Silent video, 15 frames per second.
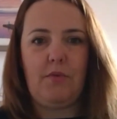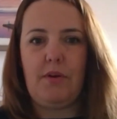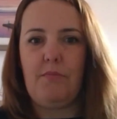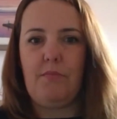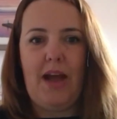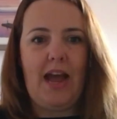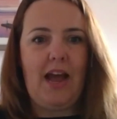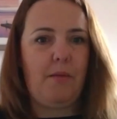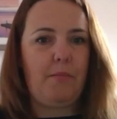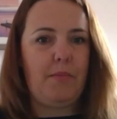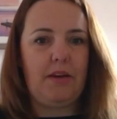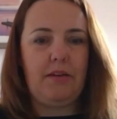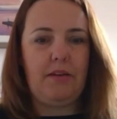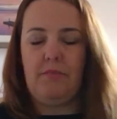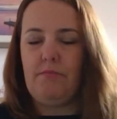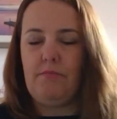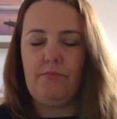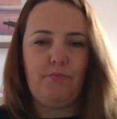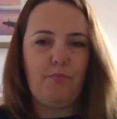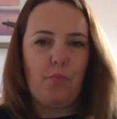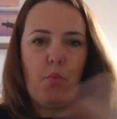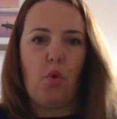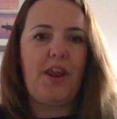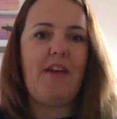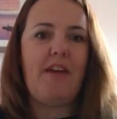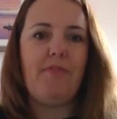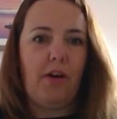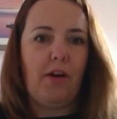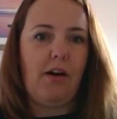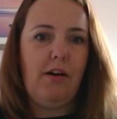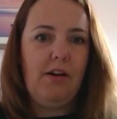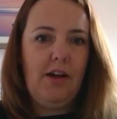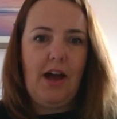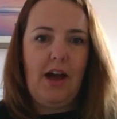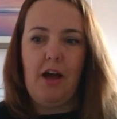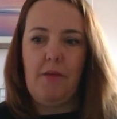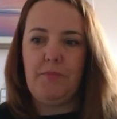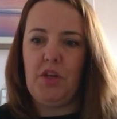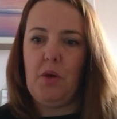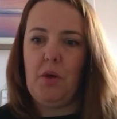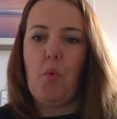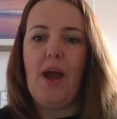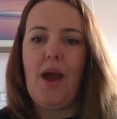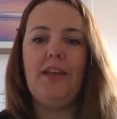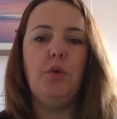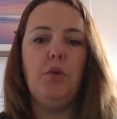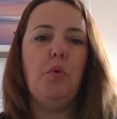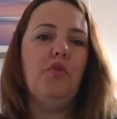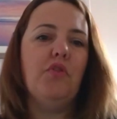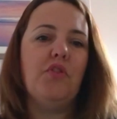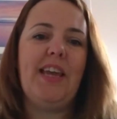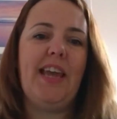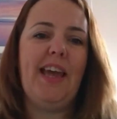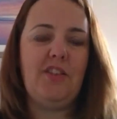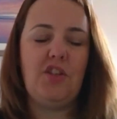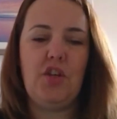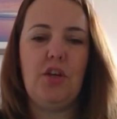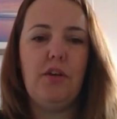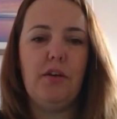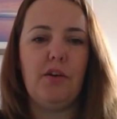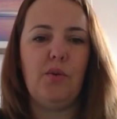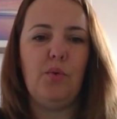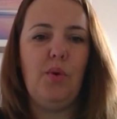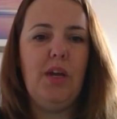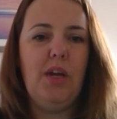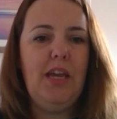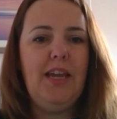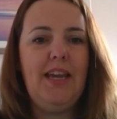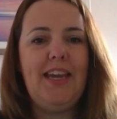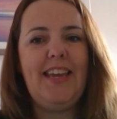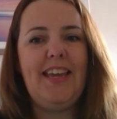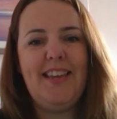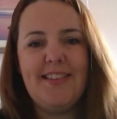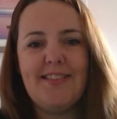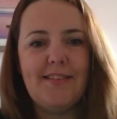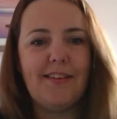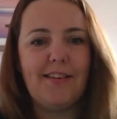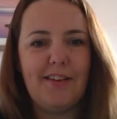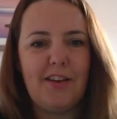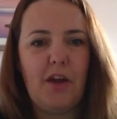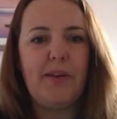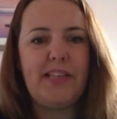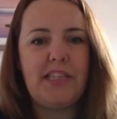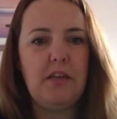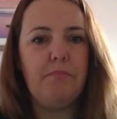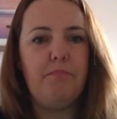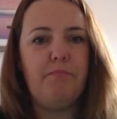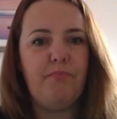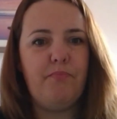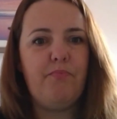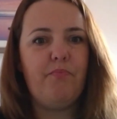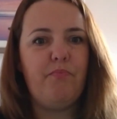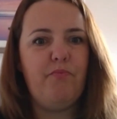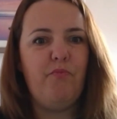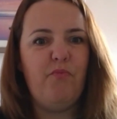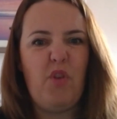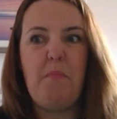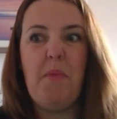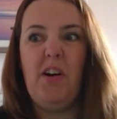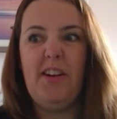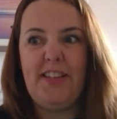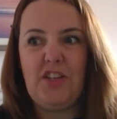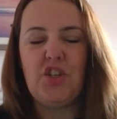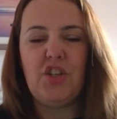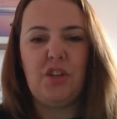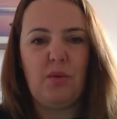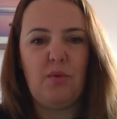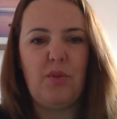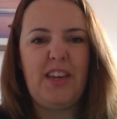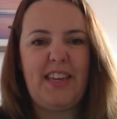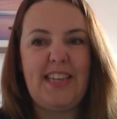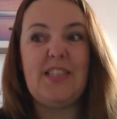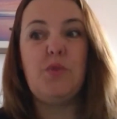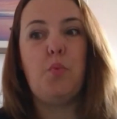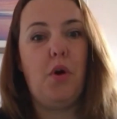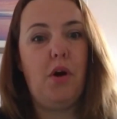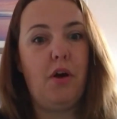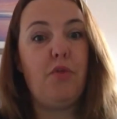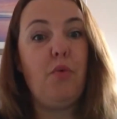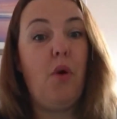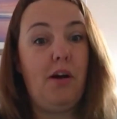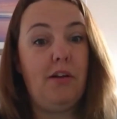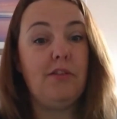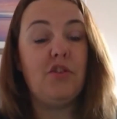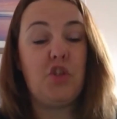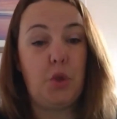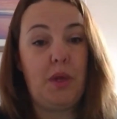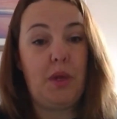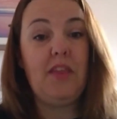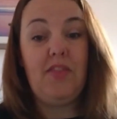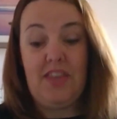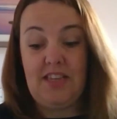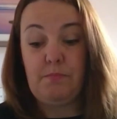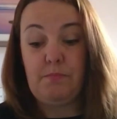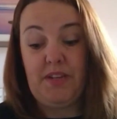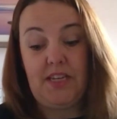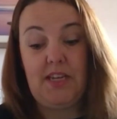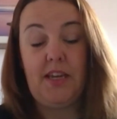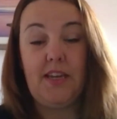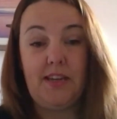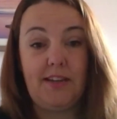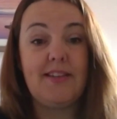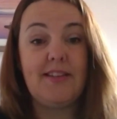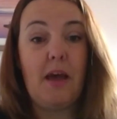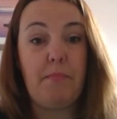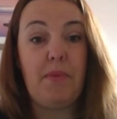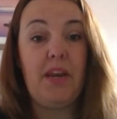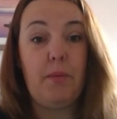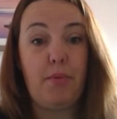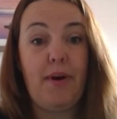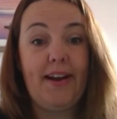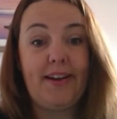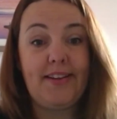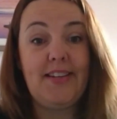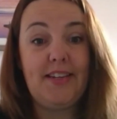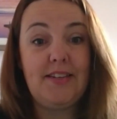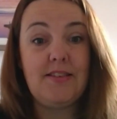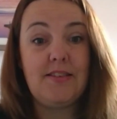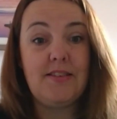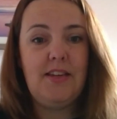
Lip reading: how many whatever where you want to get to isn't going to remind you that it's worthwhile doing this particular 10-minute practice.